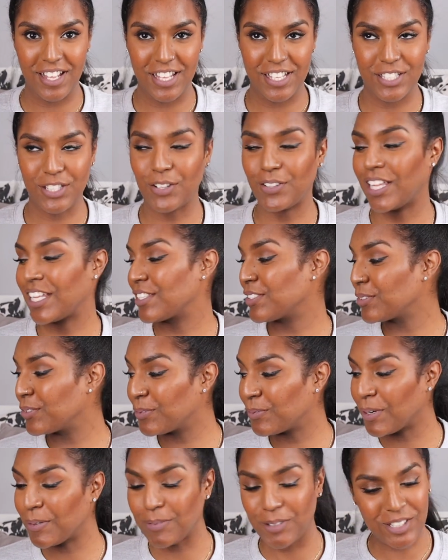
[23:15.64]
so that's all
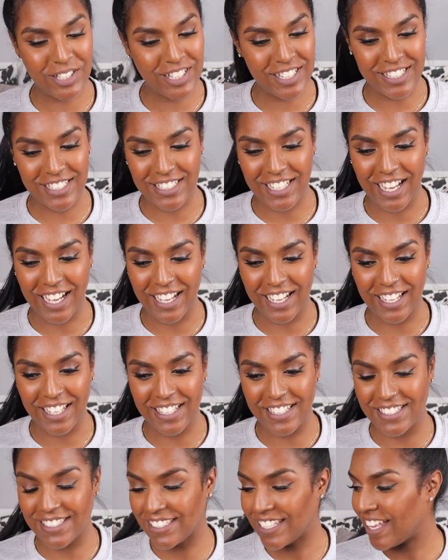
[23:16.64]
my products,
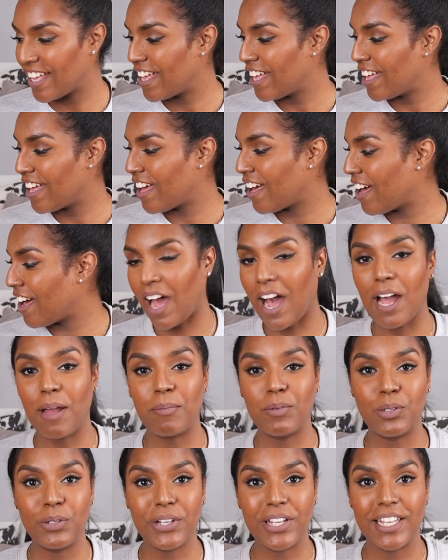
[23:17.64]
guys.
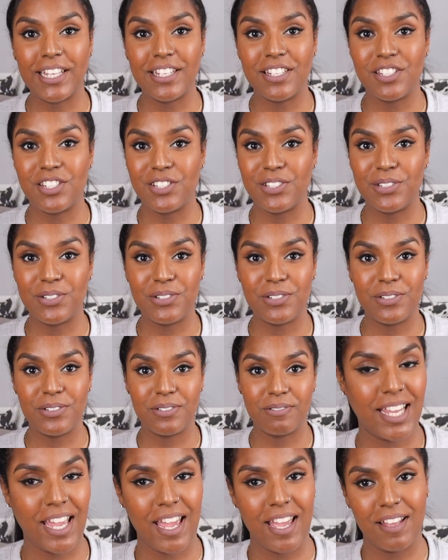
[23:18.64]
I'm looking to
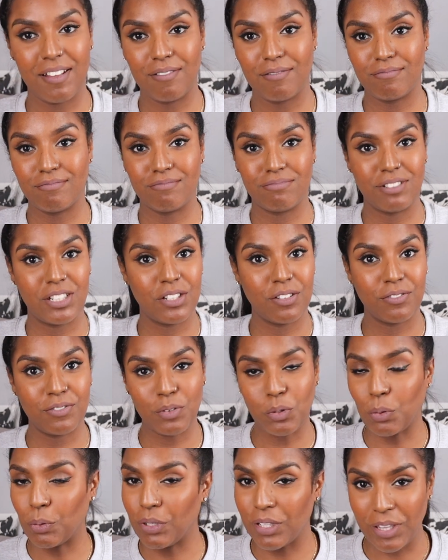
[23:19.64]
get rid of
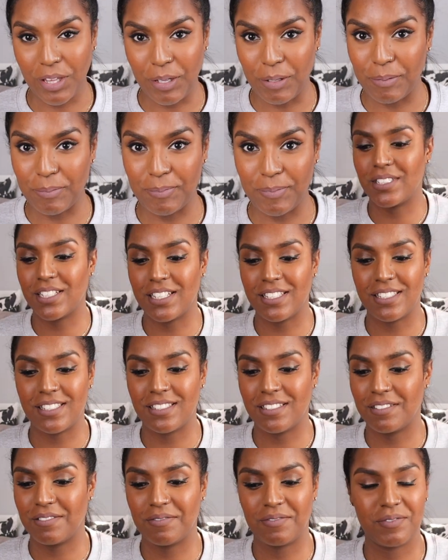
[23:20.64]
all of them.
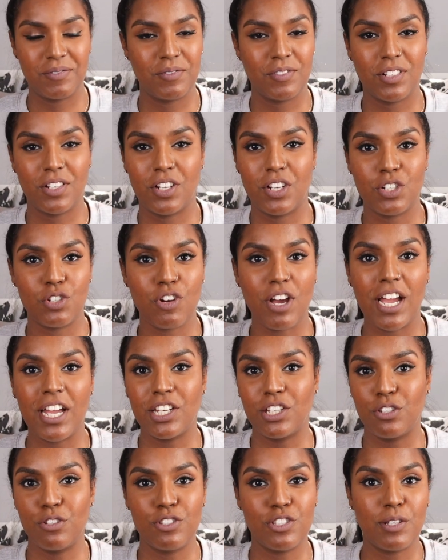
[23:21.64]
Just gonna try
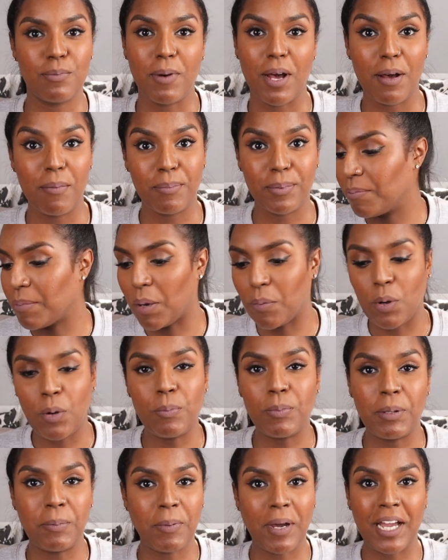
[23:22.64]
and use them up. I won't
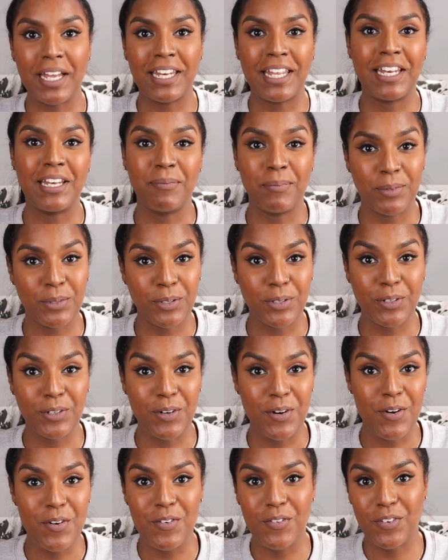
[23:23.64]
be buying any more
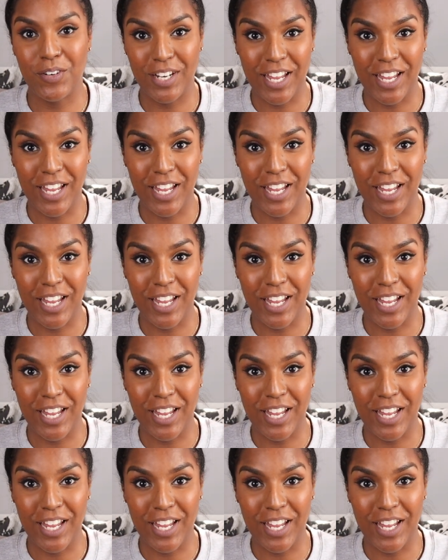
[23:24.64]
for